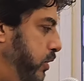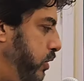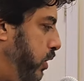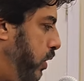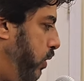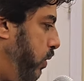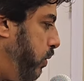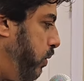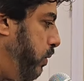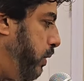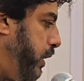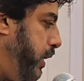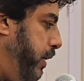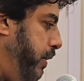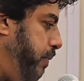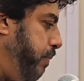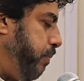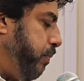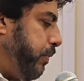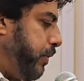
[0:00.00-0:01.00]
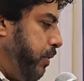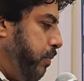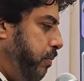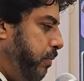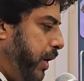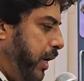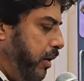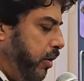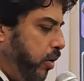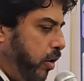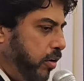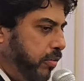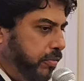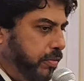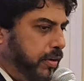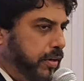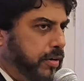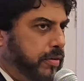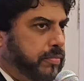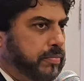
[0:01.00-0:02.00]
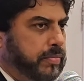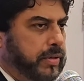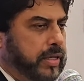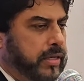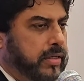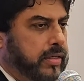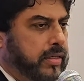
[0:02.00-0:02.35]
So my law firm,